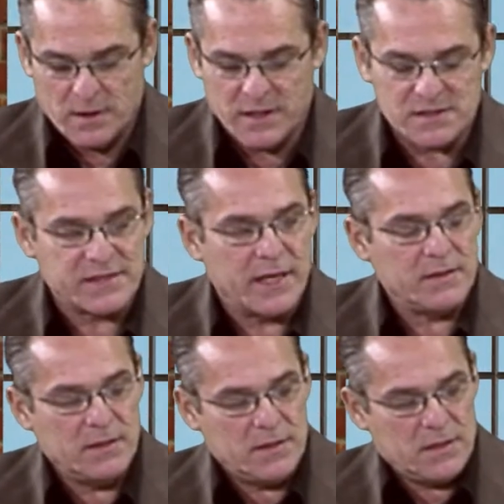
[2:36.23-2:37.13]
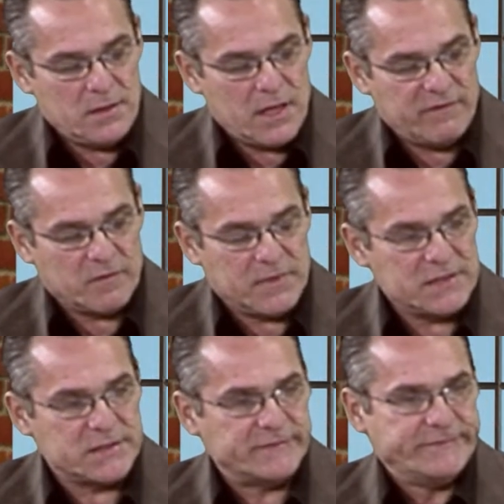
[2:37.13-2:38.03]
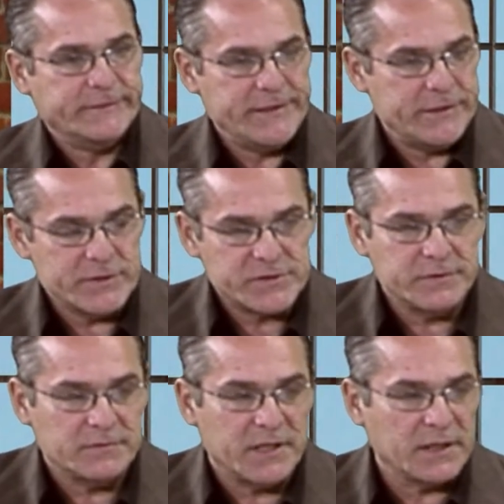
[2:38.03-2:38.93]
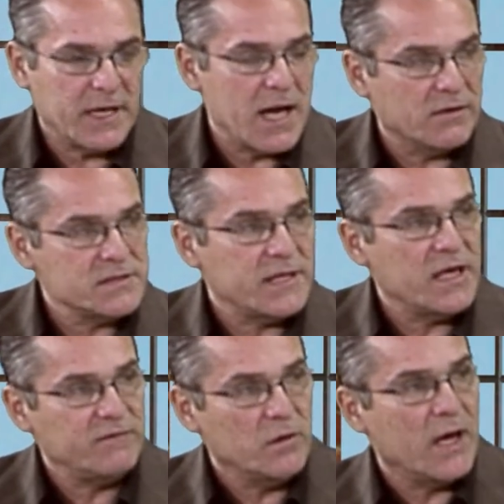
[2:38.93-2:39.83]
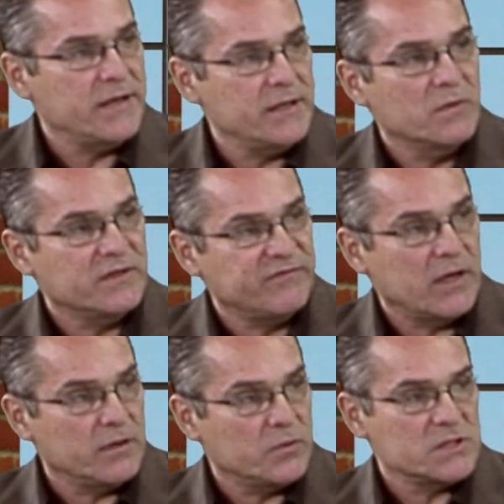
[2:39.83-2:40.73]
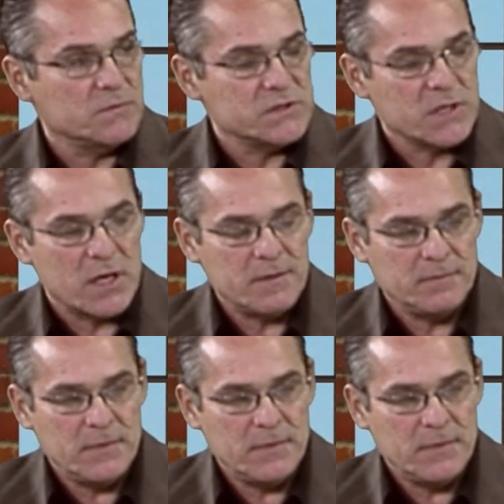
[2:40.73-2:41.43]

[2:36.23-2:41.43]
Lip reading: is that you have a bunch of leaders in Congress that have no idea what the founding principles are.